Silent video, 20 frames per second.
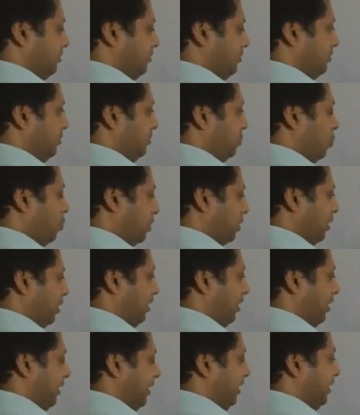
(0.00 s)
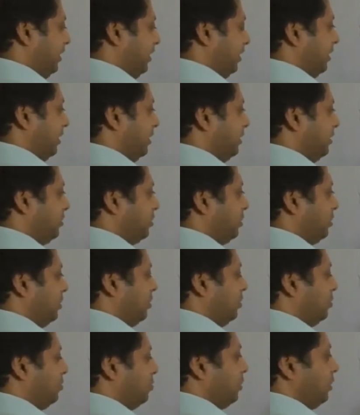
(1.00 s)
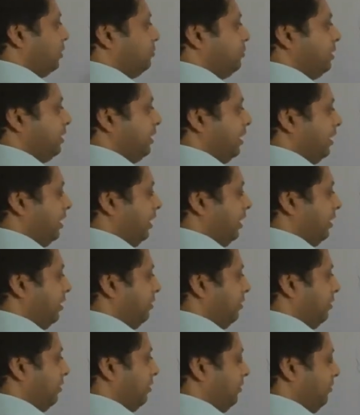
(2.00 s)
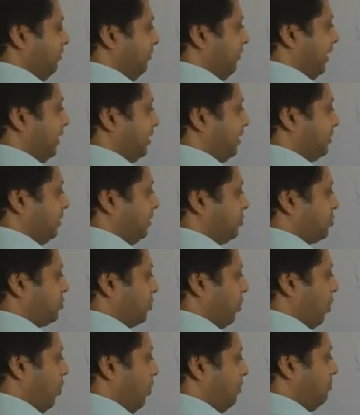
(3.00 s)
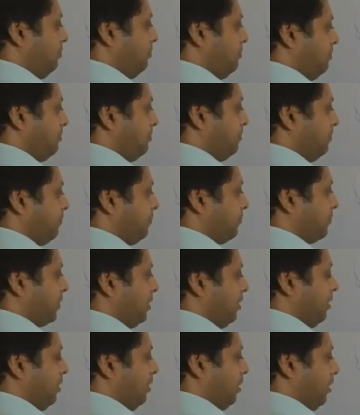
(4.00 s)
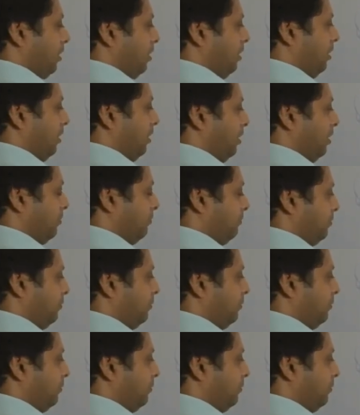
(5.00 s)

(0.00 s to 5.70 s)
total eddy current, will be a vector sum of